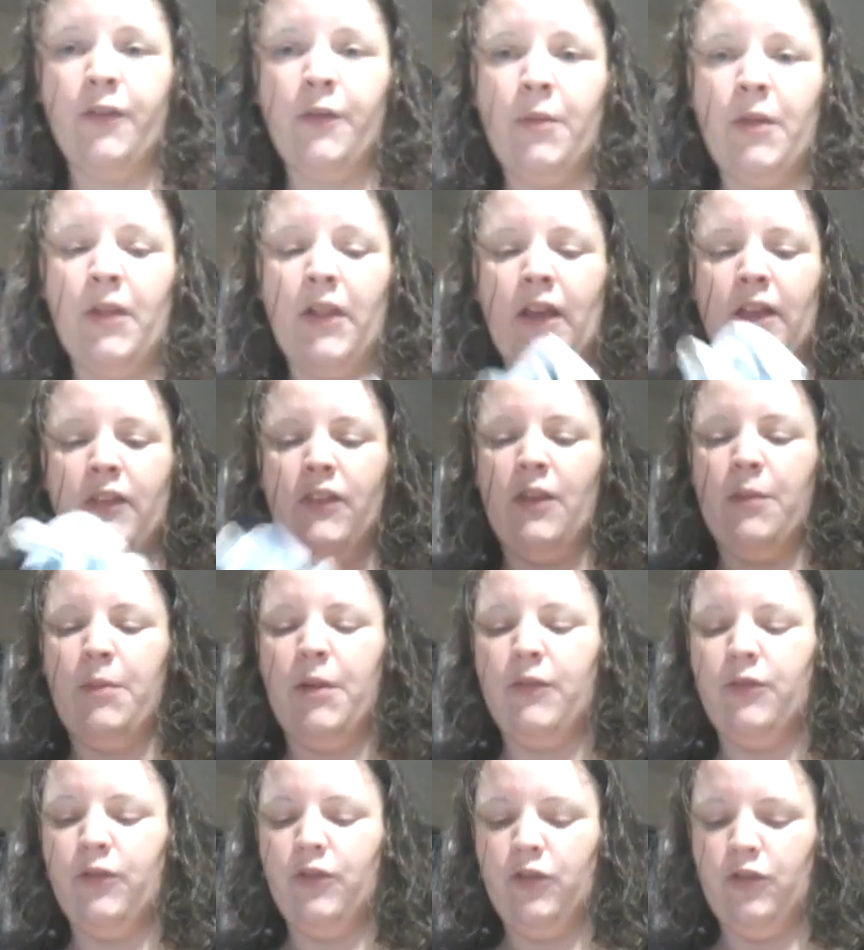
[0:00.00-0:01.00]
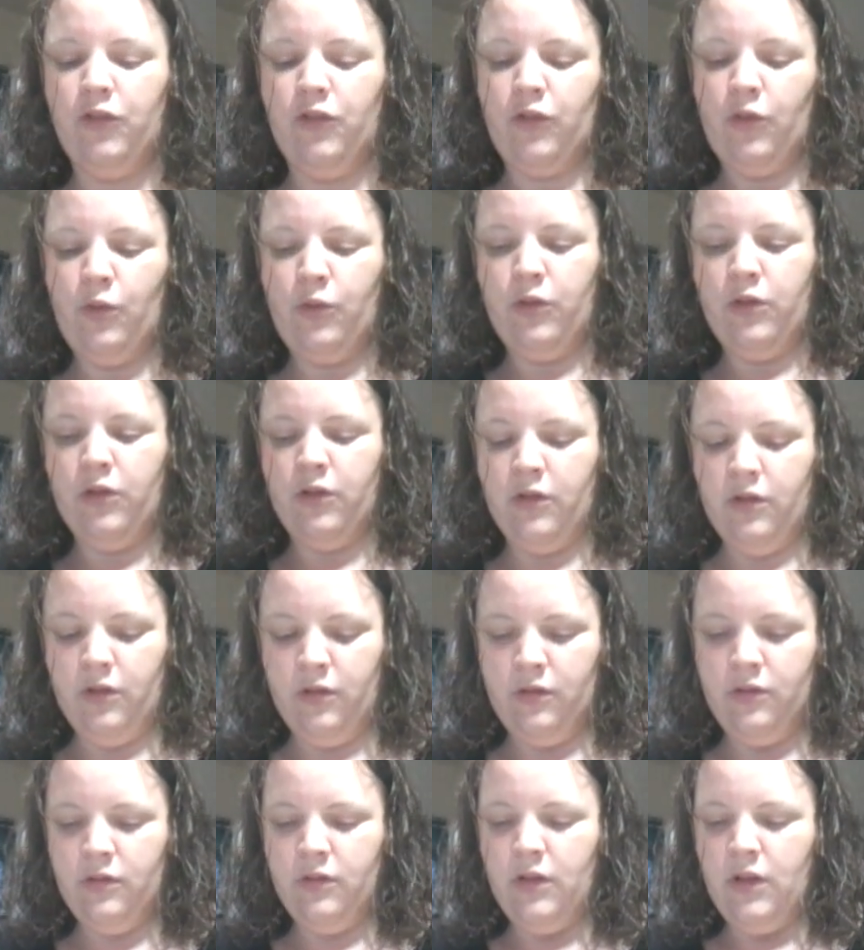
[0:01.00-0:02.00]
from the last time I've shown
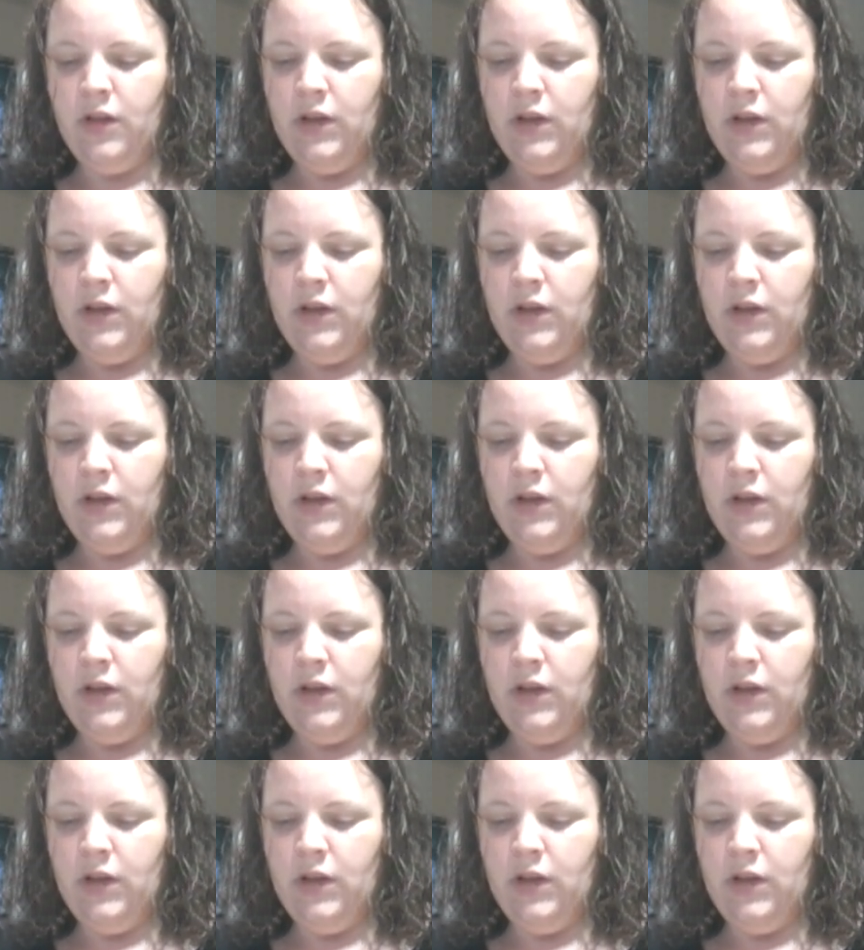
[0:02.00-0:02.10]
her.